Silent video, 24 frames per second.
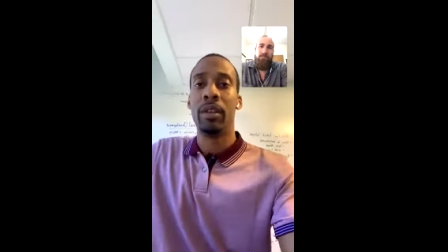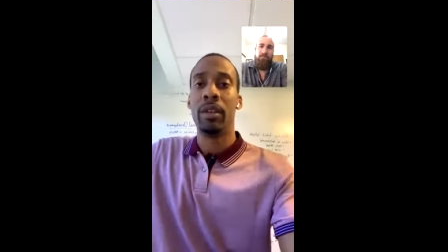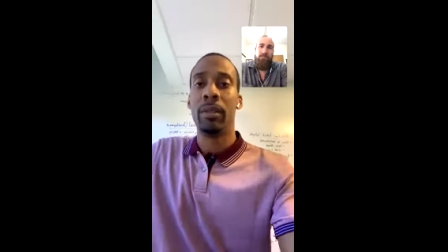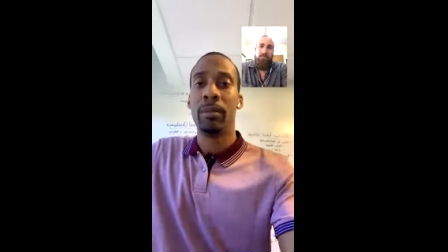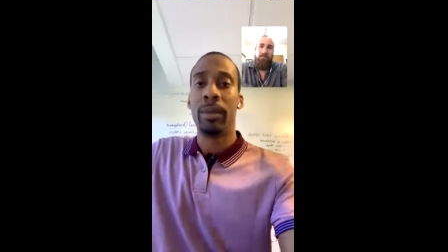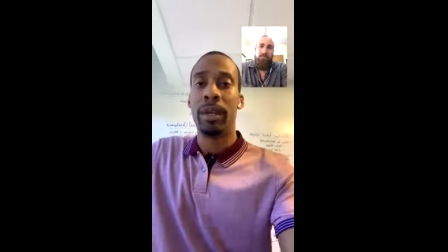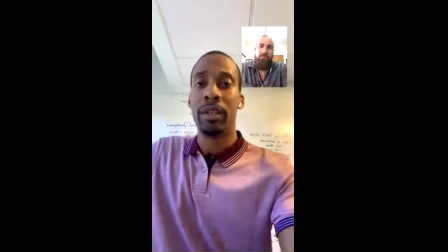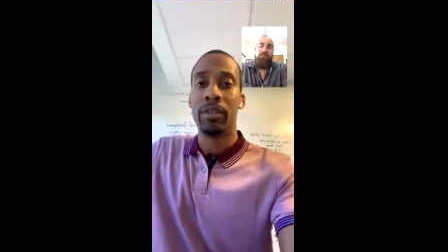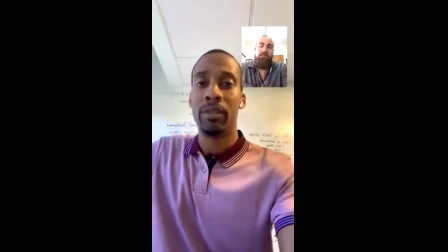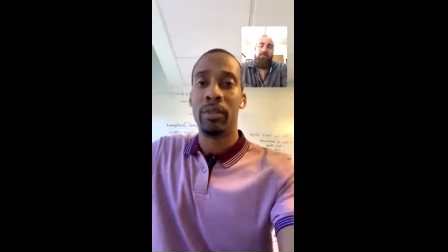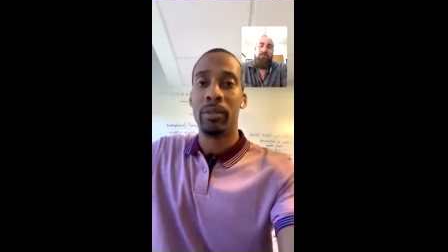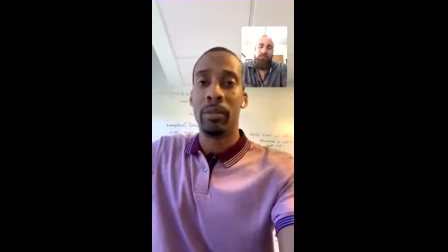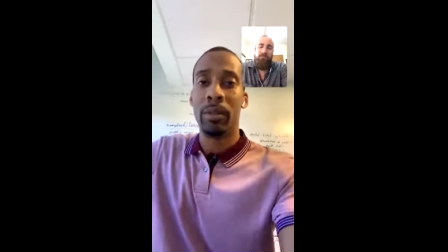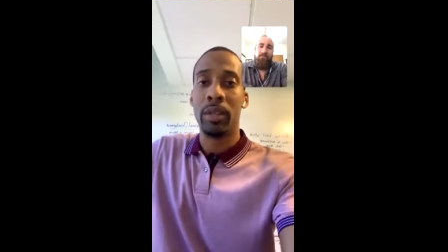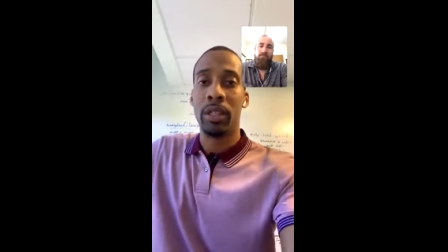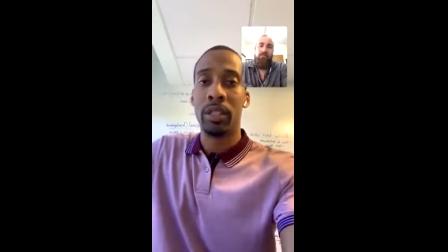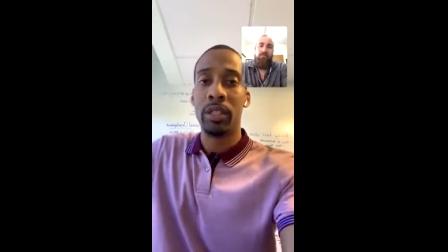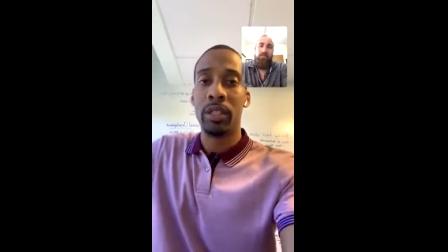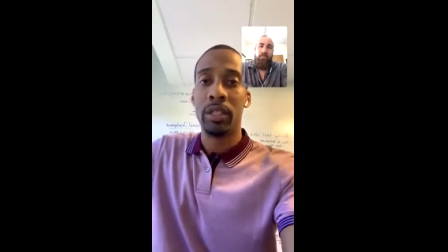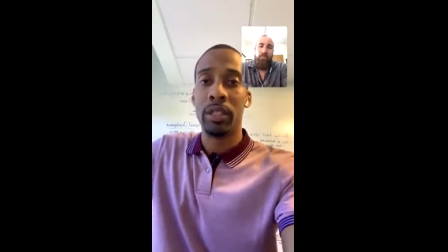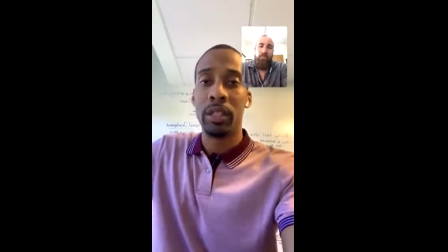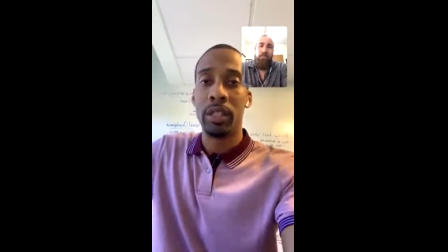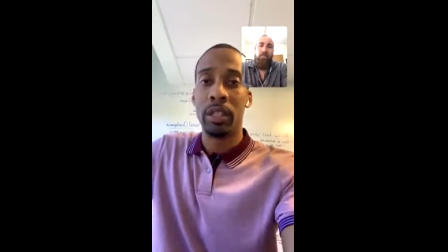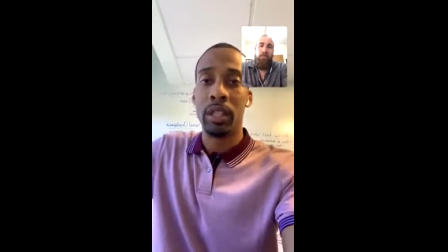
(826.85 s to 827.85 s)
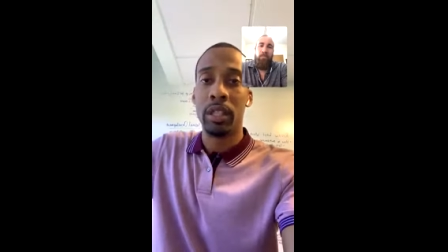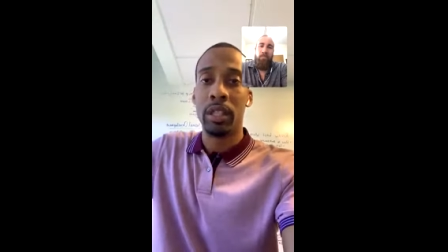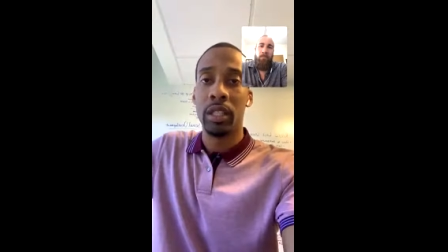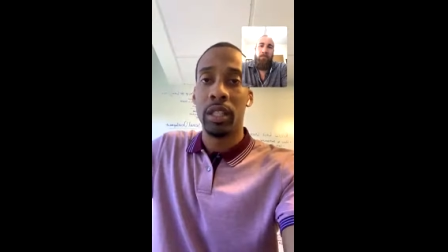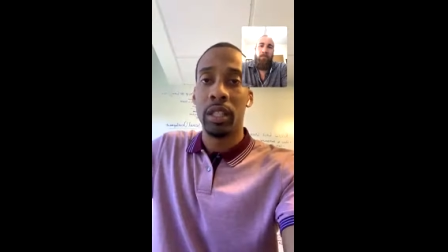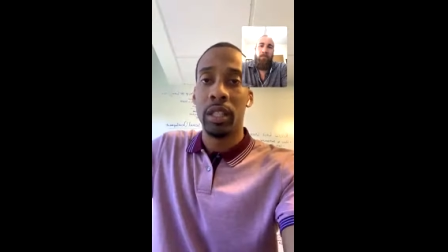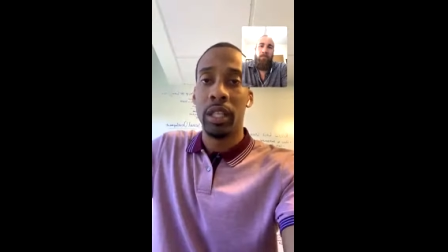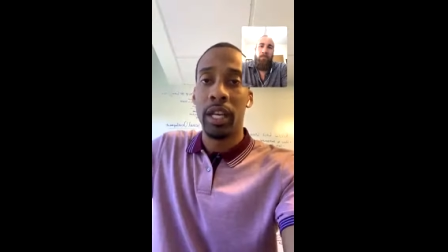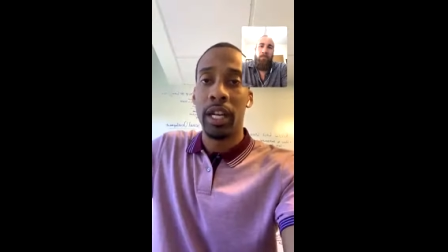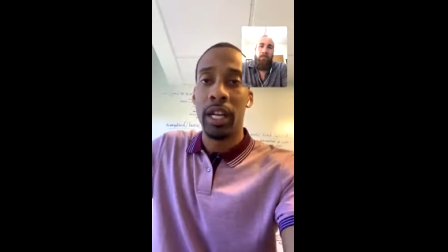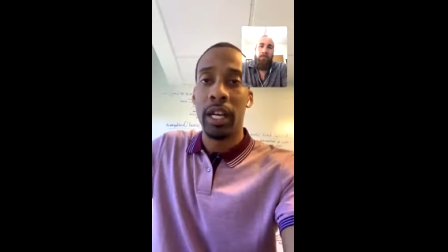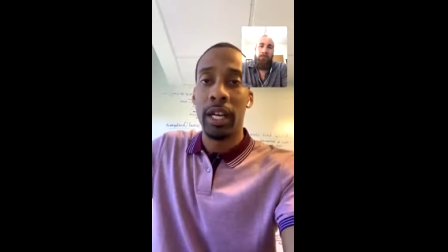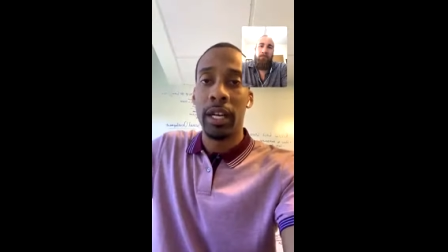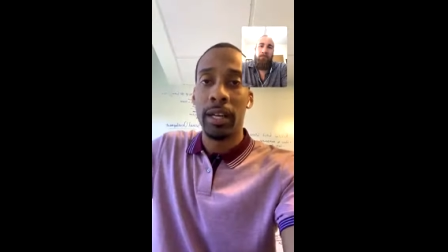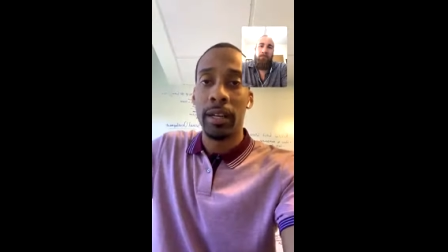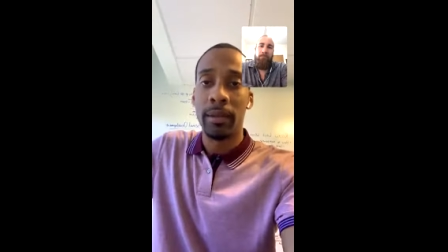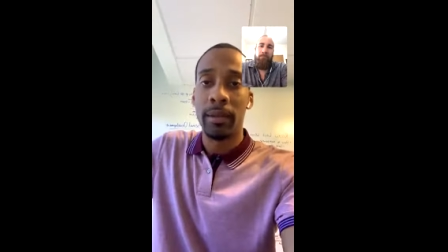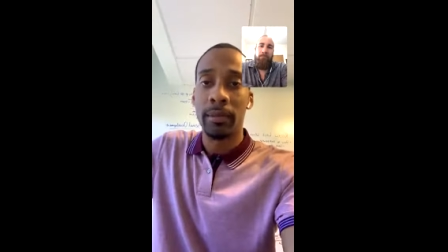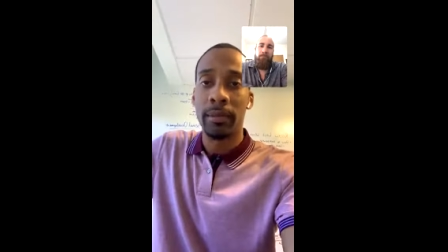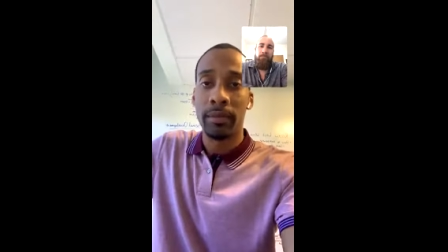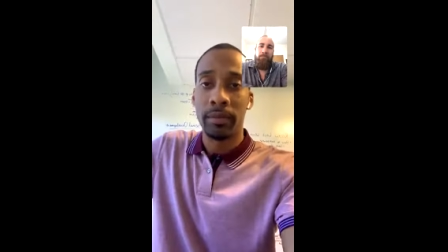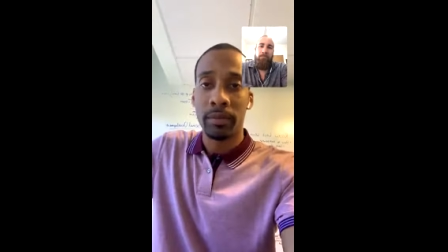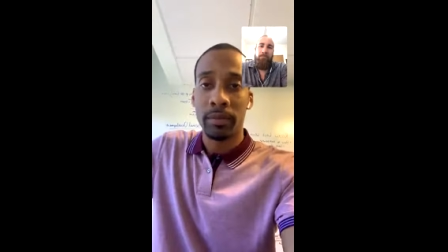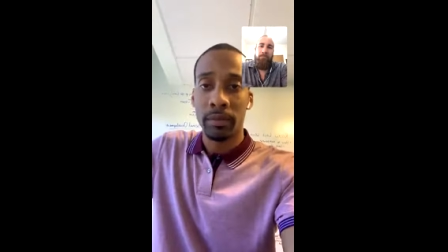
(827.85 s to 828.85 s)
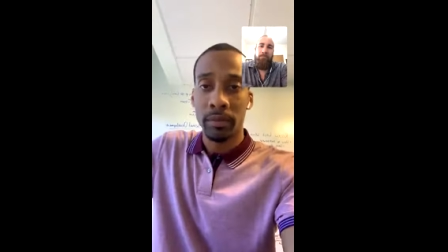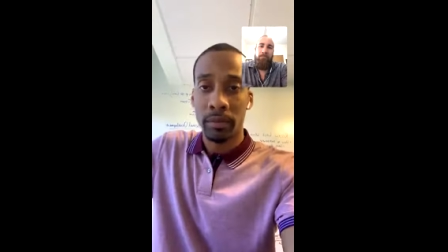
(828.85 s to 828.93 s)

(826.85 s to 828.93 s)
by too much. Um,